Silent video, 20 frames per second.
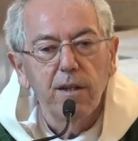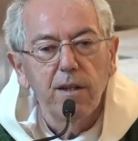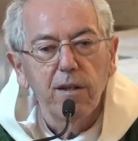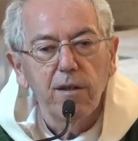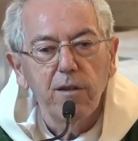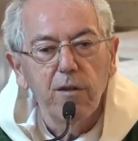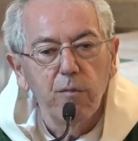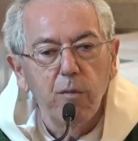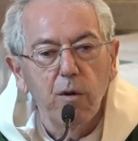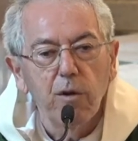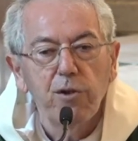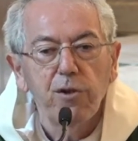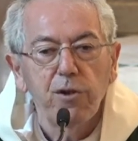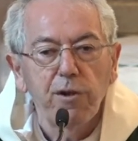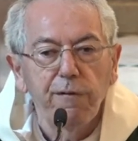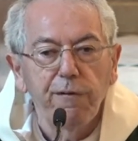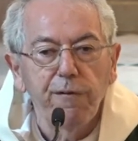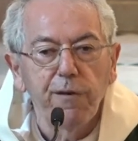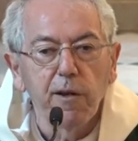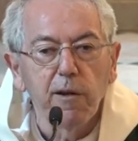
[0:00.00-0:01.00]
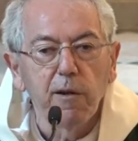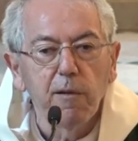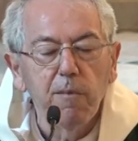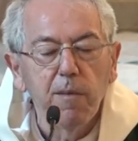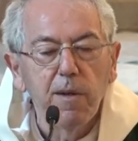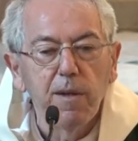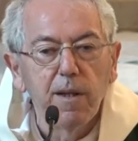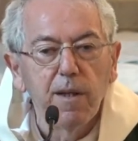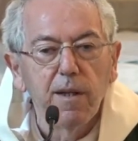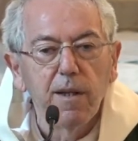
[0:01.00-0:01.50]
You watch a film,
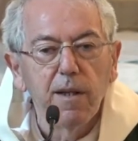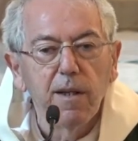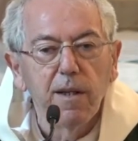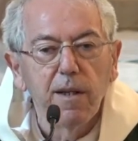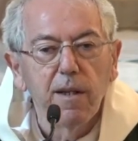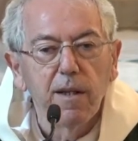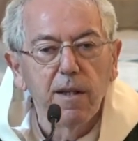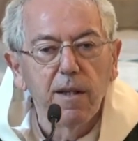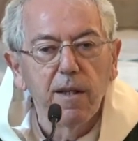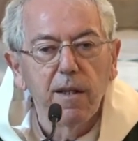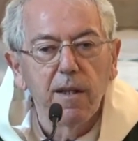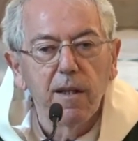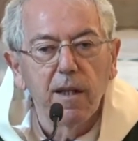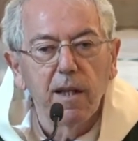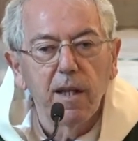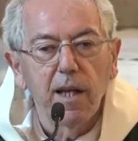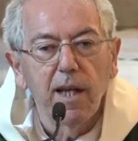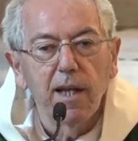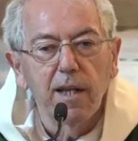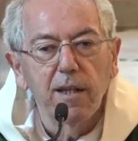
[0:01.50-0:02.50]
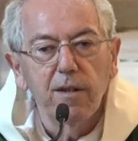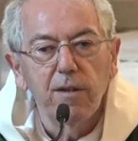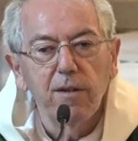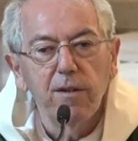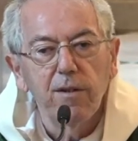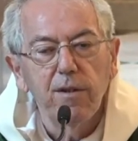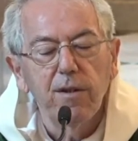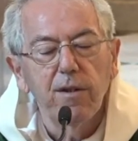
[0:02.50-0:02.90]
and